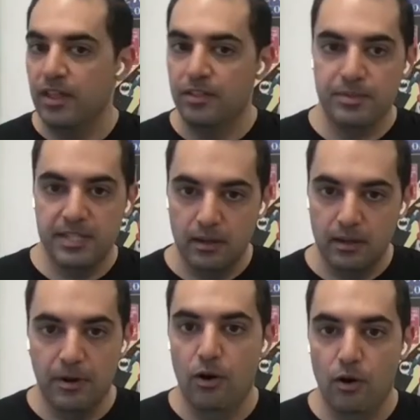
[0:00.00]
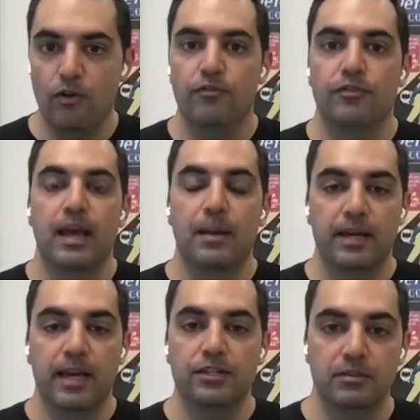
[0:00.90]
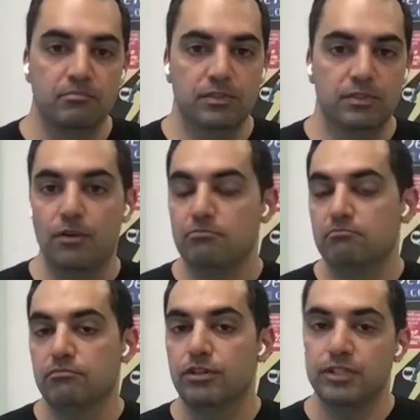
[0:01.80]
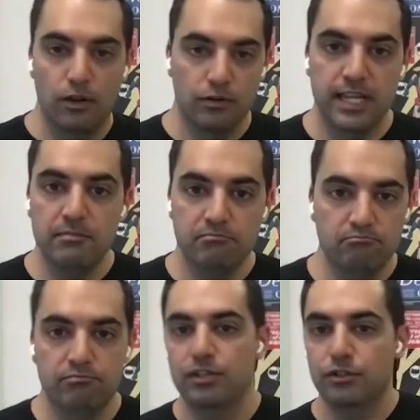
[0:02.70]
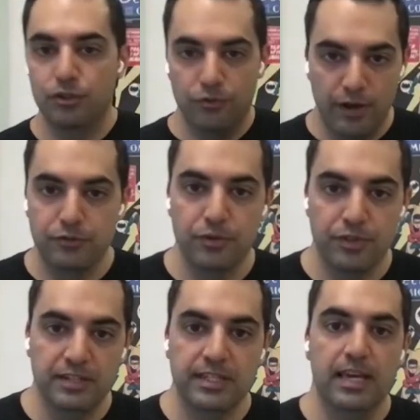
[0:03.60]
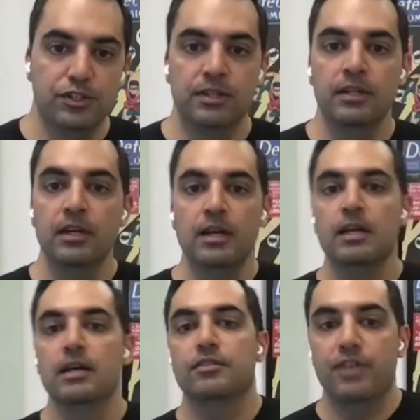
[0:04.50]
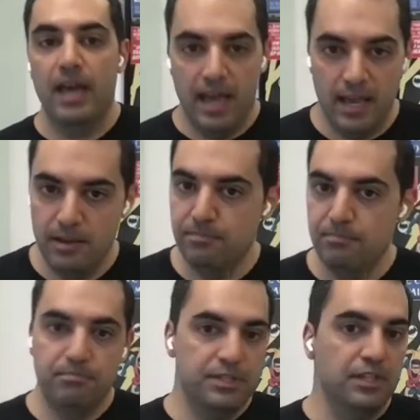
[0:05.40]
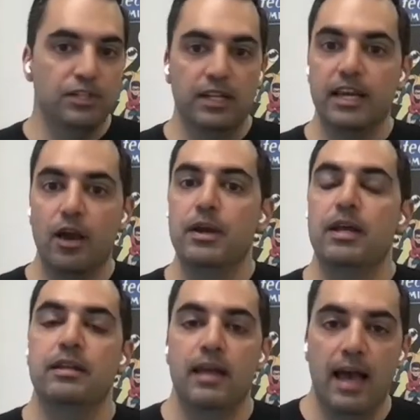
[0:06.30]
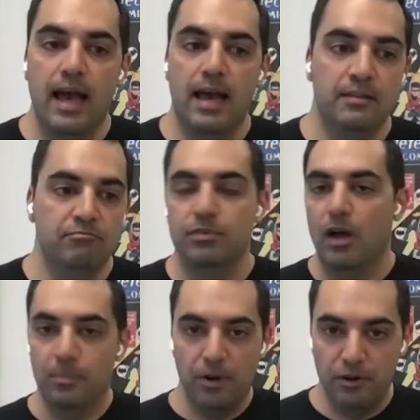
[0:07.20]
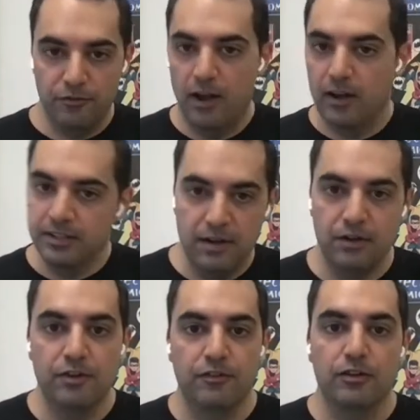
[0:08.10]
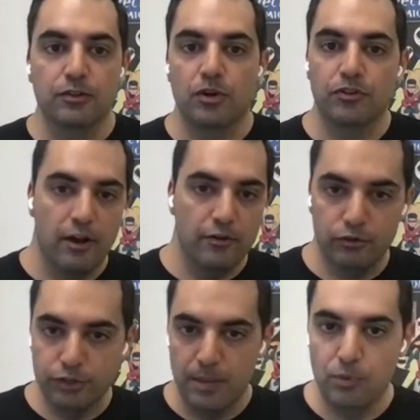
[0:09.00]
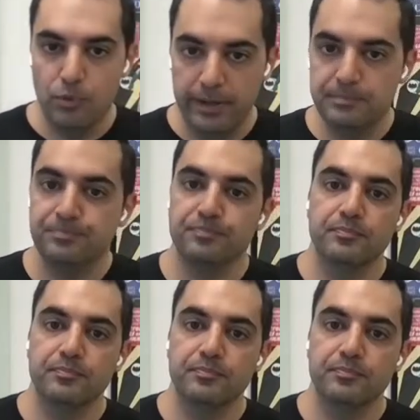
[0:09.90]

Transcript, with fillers: with a particular part of the application. So user logs in, they do two-factor authentication, they potentially go in and upload a file and download a file to OneDrive or SharePoint.